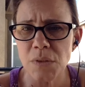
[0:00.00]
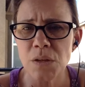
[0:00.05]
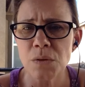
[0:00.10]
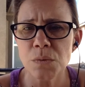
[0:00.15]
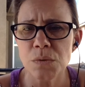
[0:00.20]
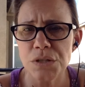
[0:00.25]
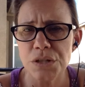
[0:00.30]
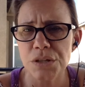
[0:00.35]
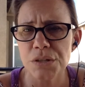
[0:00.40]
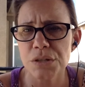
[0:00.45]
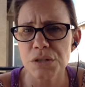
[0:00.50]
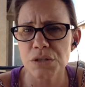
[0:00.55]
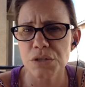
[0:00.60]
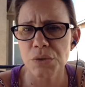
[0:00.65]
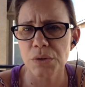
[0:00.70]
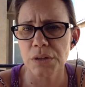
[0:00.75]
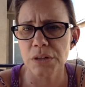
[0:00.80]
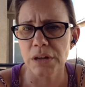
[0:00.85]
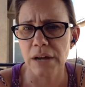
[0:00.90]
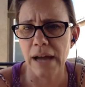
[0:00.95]
which are the
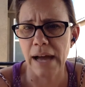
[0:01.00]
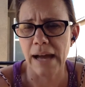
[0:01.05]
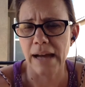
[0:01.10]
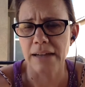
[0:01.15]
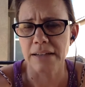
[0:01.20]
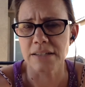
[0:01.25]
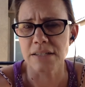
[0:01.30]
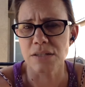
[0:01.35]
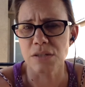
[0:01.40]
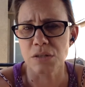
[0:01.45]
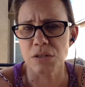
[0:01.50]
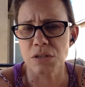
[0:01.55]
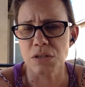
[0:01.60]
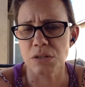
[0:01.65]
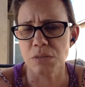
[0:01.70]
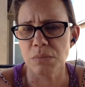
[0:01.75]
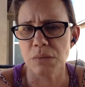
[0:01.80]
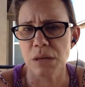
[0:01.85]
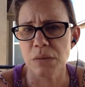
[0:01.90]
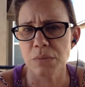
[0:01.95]
shorter acts, so you
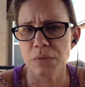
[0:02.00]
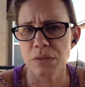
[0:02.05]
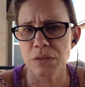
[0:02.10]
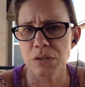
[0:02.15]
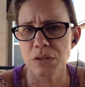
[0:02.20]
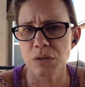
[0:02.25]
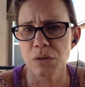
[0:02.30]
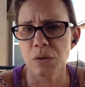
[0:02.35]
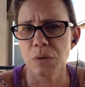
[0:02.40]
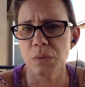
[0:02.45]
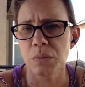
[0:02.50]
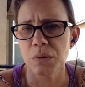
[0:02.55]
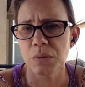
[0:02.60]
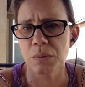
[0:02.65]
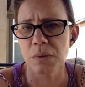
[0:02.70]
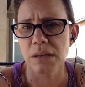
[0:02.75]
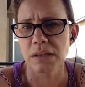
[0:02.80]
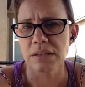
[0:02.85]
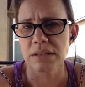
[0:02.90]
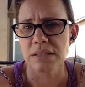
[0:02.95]
should be able to do it with
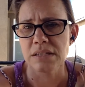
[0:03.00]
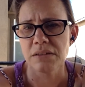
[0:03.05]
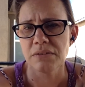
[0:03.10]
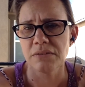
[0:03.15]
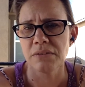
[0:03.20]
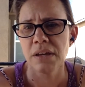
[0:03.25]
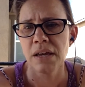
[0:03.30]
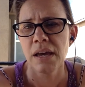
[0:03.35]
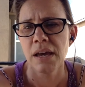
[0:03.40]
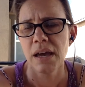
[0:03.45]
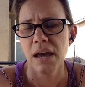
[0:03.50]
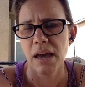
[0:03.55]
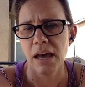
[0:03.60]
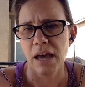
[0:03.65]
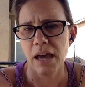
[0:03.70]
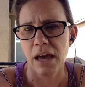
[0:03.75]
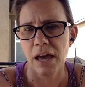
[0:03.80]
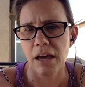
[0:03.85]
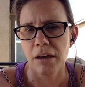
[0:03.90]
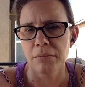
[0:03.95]
relative
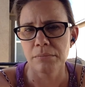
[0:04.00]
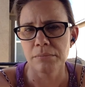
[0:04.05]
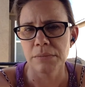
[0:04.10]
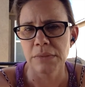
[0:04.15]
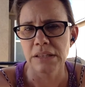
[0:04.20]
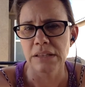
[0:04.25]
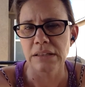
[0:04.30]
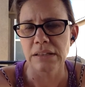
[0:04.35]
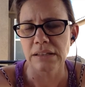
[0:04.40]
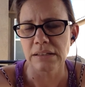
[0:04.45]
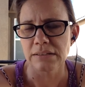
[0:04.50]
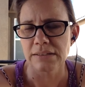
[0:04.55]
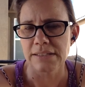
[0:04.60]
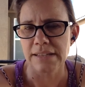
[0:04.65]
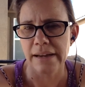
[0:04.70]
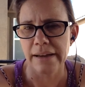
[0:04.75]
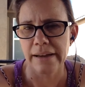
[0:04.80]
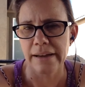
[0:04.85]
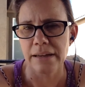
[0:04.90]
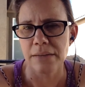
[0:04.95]
little
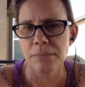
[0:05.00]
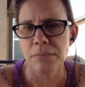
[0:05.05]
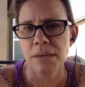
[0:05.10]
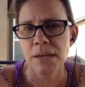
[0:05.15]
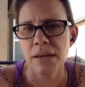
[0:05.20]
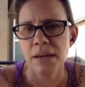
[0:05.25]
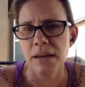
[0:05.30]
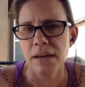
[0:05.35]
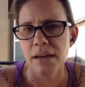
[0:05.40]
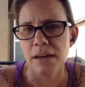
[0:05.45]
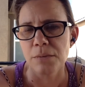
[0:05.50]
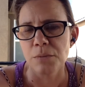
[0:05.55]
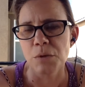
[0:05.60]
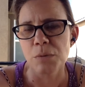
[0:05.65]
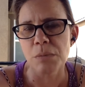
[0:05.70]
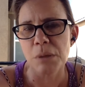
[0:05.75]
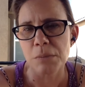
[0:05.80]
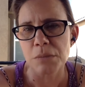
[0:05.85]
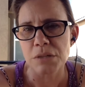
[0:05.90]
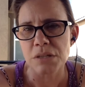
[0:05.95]
time.
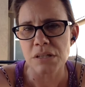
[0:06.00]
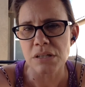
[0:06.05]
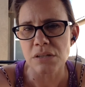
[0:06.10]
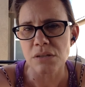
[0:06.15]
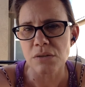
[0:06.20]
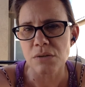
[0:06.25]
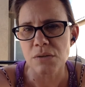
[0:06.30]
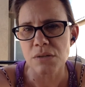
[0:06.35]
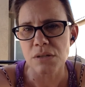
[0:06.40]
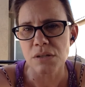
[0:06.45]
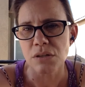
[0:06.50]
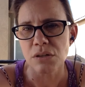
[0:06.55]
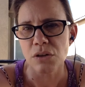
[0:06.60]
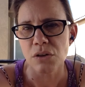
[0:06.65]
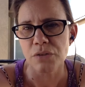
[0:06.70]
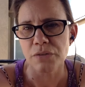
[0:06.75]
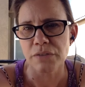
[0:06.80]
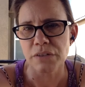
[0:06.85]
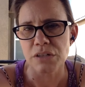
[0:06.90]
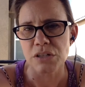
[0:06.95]
Remember to use the No
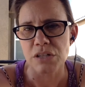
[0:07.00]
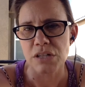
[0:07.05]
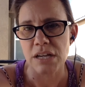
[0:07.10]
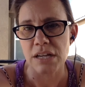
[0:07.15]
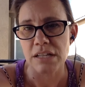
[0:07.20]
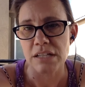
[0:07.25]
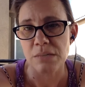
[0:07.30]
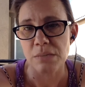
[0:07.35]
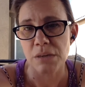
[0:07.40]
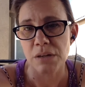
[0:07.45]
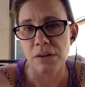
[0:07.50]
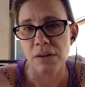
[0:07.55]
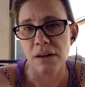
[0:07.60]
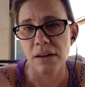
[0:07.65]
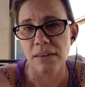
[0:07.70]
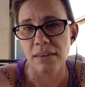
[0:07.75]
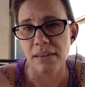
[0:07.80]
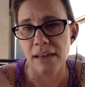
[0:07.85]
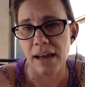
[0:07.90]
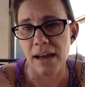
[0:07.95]
Fear Shakespeare
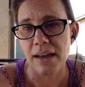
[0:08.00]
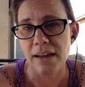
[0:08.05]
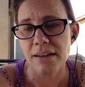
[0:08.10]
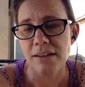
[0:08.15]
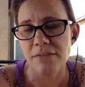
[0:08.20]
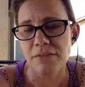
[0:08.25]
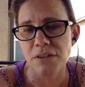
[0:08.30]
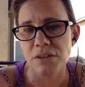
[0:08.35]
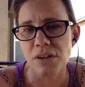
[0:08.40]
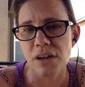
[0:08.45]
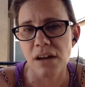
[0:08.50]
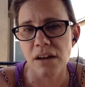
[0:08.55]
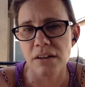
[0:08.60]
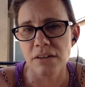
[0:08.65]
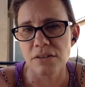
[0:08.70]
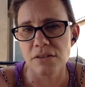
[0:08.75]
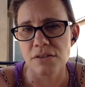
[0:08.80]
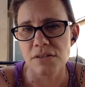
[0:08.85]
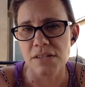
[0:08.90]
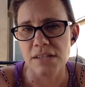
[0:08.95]
online if you're not
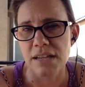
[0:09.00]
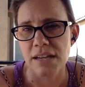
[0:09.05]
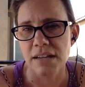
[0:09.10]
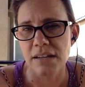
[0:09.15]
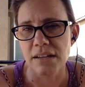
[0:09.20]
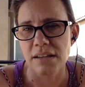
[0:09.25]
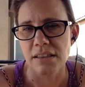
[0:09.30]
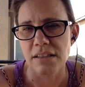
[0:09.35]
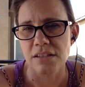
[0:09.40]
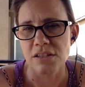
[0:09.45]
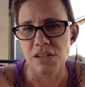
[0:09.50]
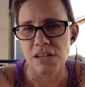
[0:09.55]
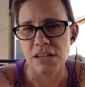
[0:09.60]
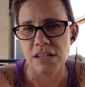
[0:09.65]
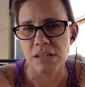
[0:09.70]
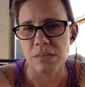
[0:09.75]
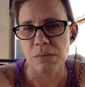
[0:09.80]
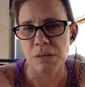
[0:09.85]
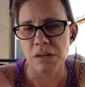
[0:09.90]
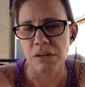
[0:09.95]
understanding the
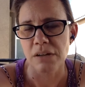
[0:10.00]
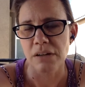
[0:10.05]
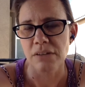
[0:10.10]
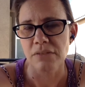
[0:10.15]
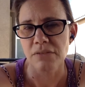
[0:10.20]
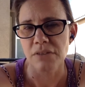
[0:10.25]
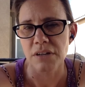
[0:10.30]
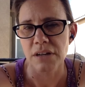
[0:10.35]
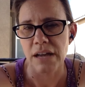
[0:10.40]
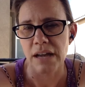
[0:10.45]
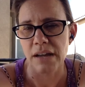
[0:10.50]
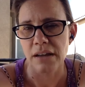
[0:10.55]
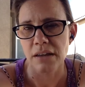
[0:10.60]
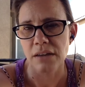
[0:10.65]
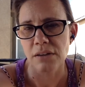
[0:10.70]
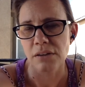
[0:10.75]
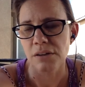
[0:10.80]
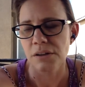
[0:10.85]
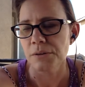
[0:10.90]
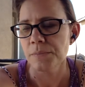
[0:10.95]
Shakespearean
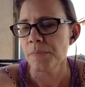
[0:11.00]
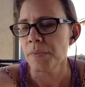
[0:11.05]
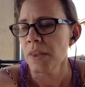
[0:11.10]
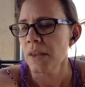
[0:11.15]
vernacular.